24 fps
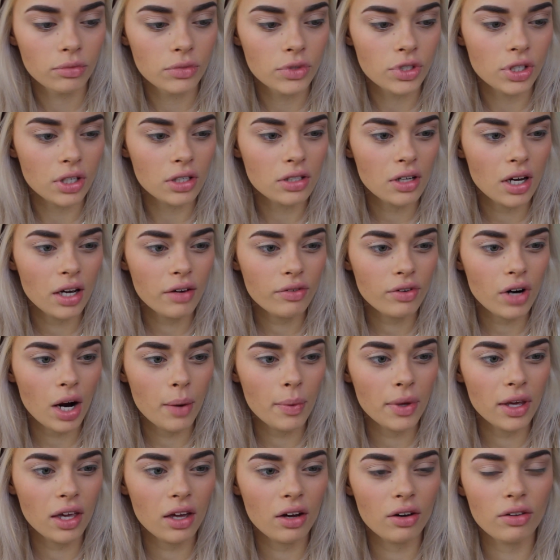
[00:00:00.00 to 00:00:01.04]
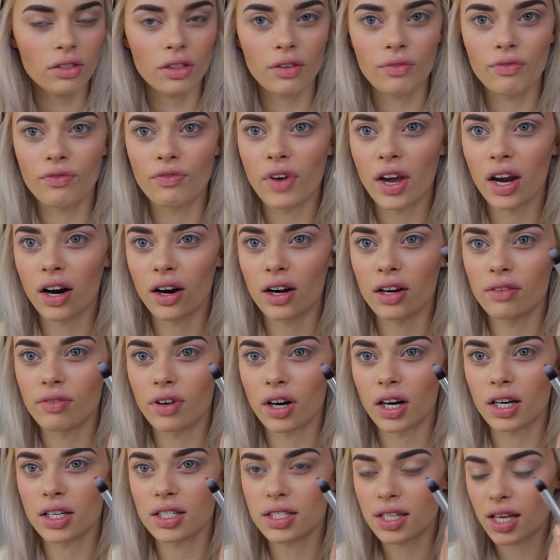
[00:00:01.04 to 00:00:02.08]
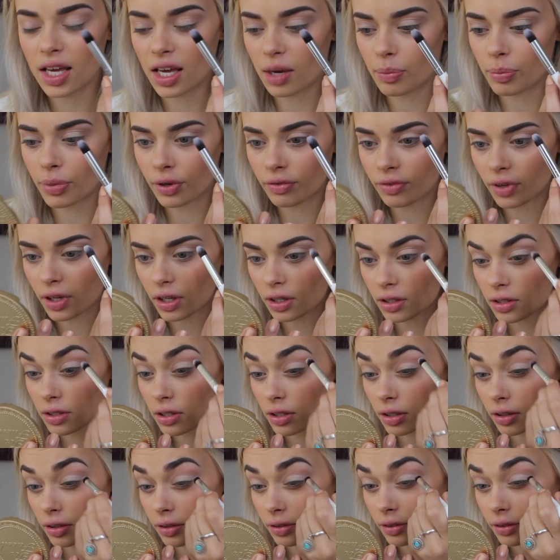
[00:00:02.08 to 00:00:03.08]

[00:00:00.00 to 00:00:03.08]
Just kind of grabbing it on the very, very tip of it.